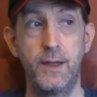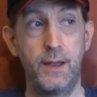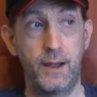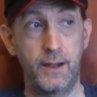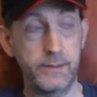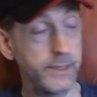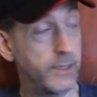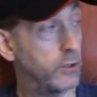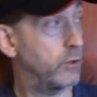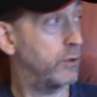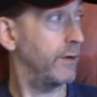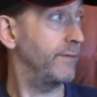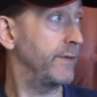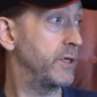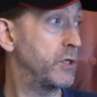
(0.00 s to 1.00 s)
and you look
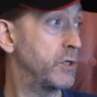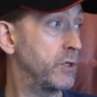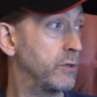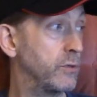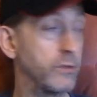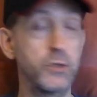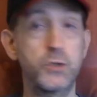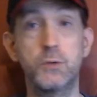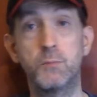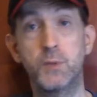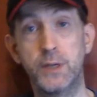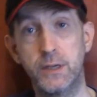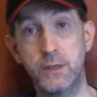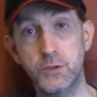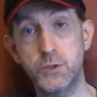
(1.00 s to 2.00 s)
over your shoulder and somebody
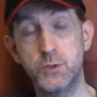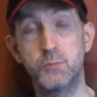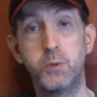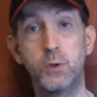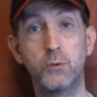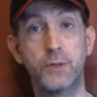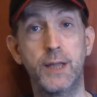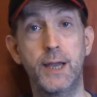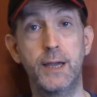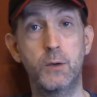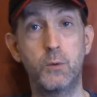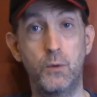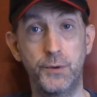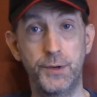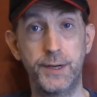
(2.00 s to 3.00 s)
else has plugged their
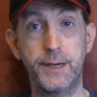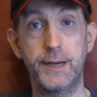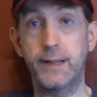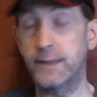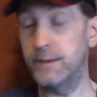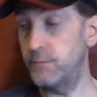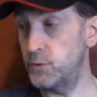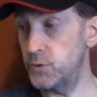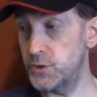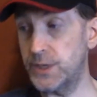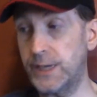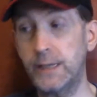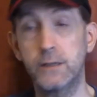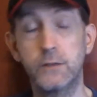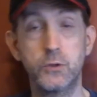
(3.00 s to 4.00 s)
quad in and they've just
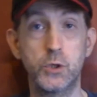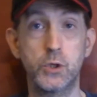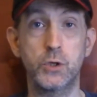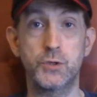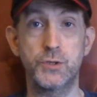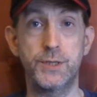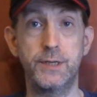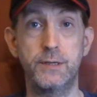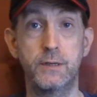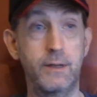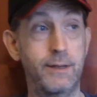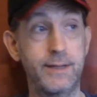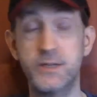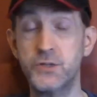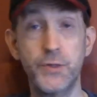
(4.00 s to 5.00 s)
killed your signal
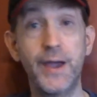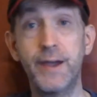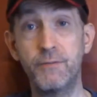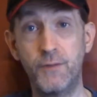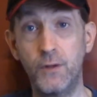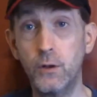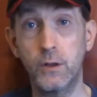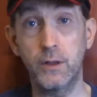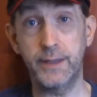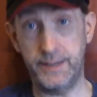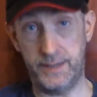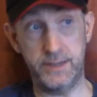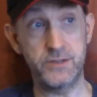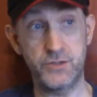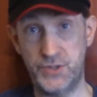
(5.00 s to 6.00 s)
and it's their fault.
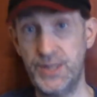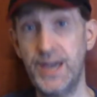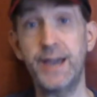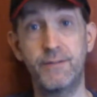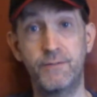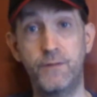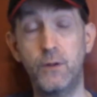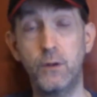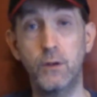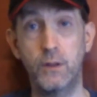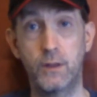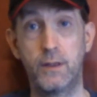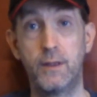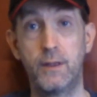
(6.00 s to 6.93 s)
It is their fault.